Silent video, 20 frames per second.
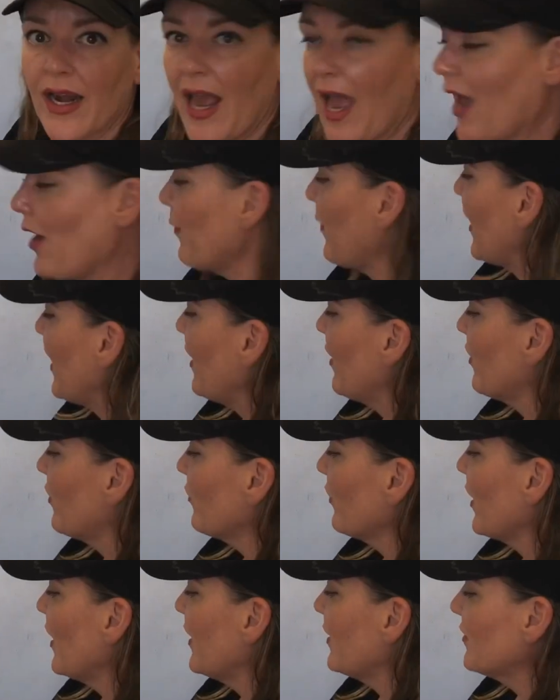How many
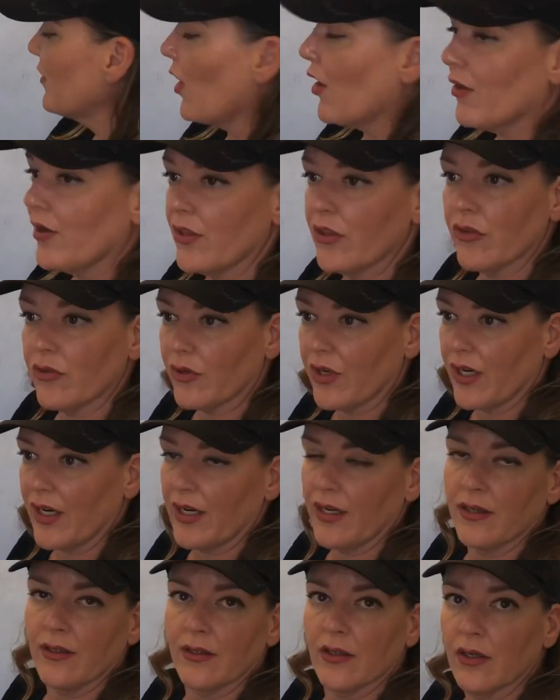3's are in 3?
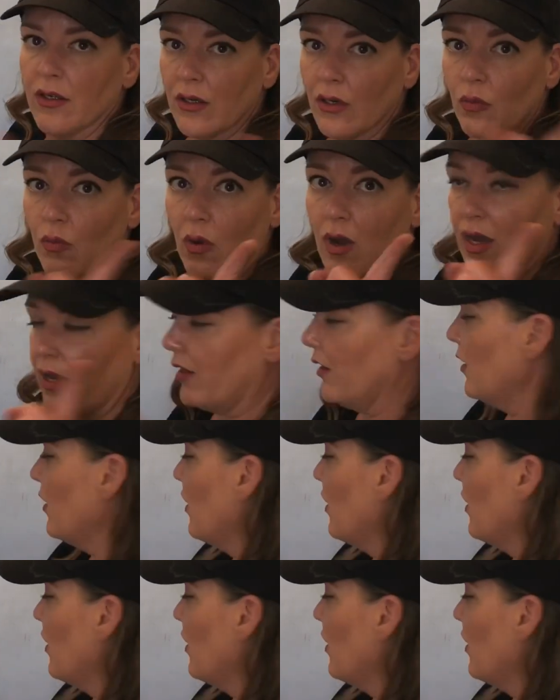1.